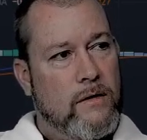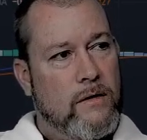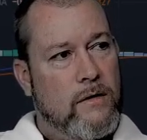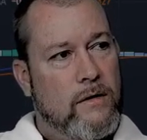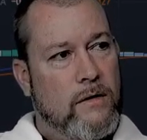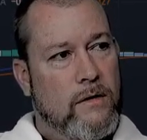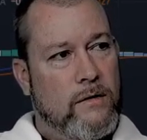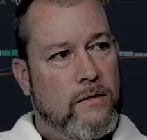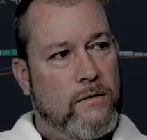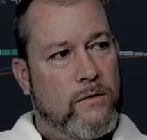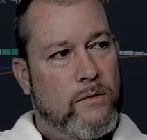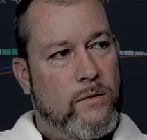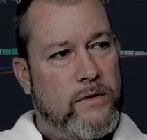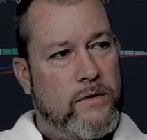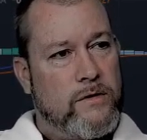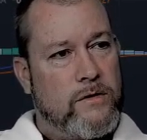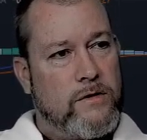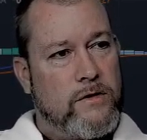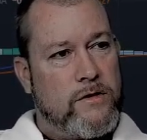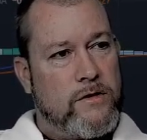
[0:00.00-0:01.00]

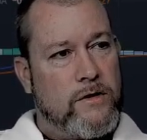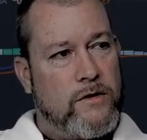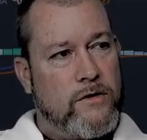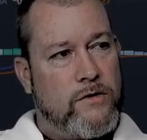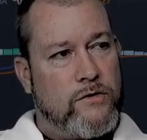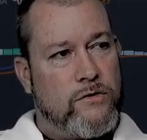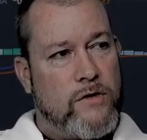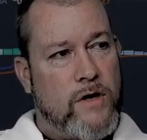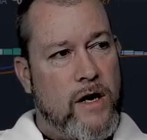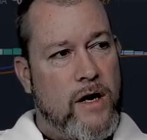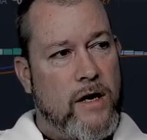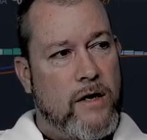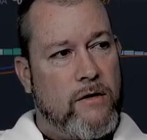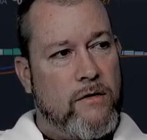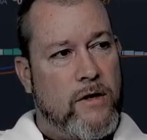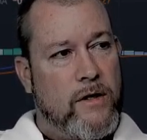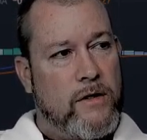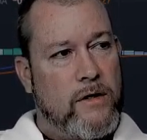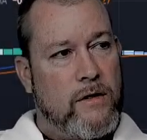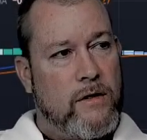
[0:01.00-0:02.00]
Altcoins are just a drag
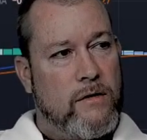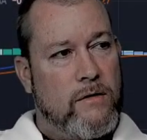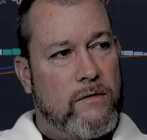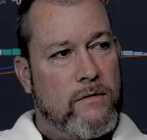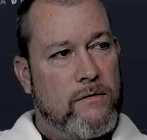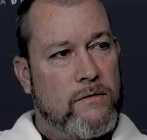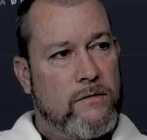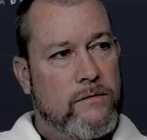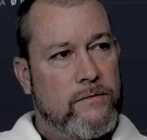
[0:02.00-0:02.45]
right now.